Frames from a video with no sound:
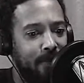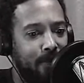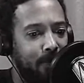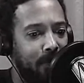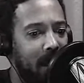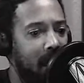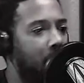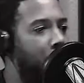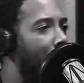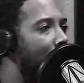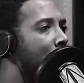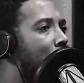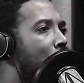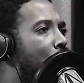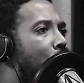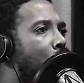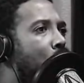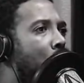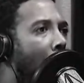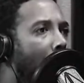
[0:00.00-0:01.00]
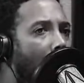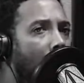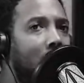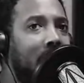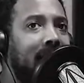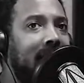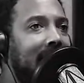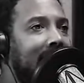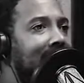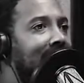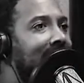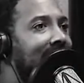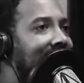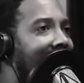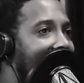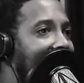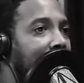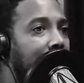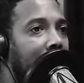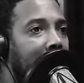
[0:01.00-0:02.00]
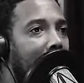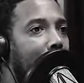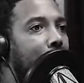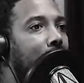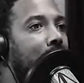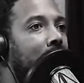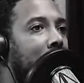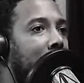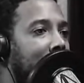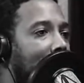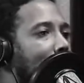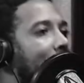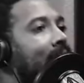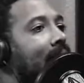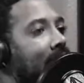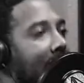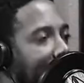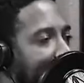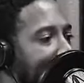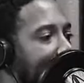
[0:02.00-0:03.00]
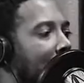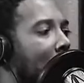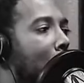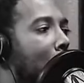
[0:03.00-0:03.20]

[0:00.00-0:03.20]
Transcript: And when you go into these nicer neighborhoods, I'm telling you, I think I'm